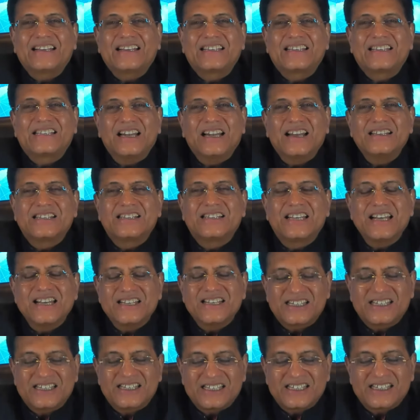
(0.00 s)

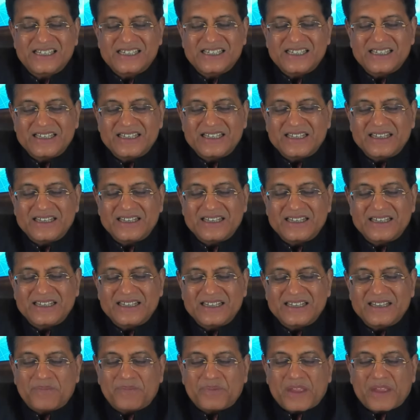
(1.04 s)
Excellencies,
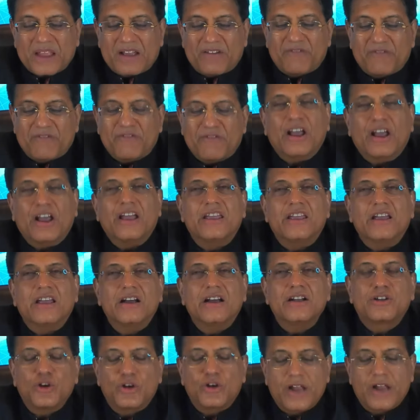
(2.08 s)
we are
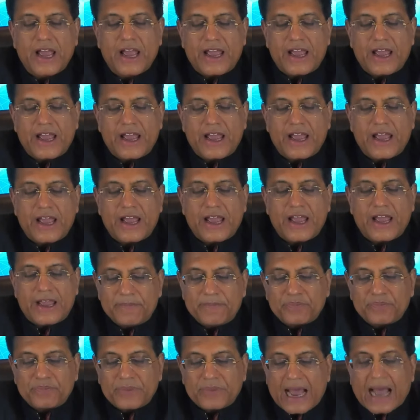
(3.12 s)
here today
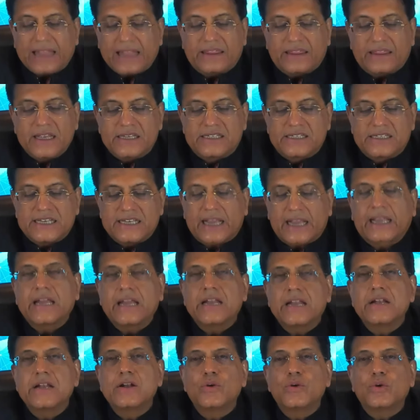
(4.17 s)
at the
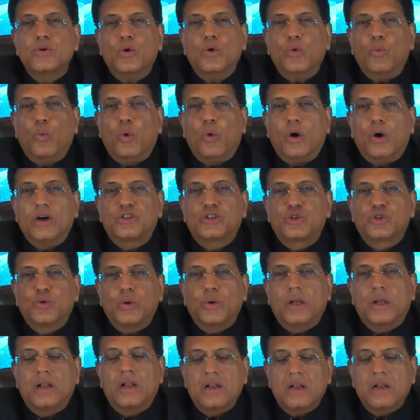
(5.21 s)
second
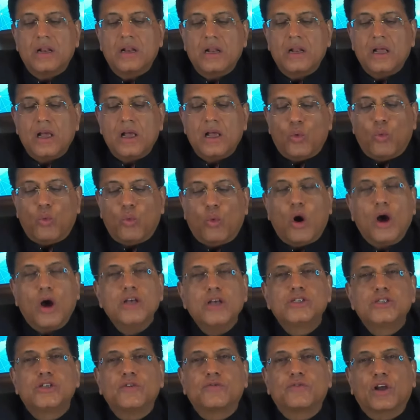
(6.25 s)
virtual
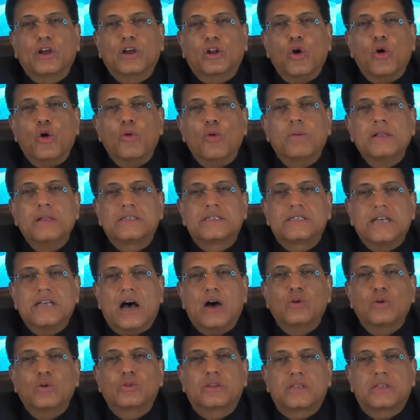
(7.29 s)
Voice of the Global
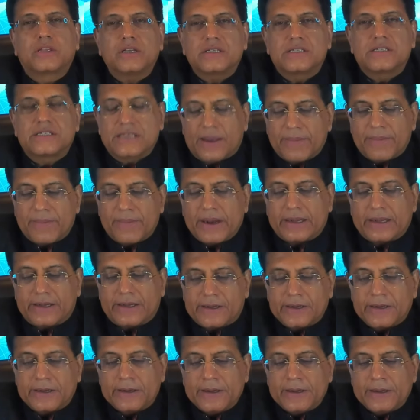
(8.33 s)
South
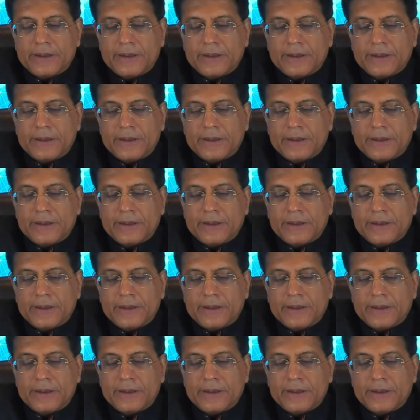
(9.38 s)
Summit.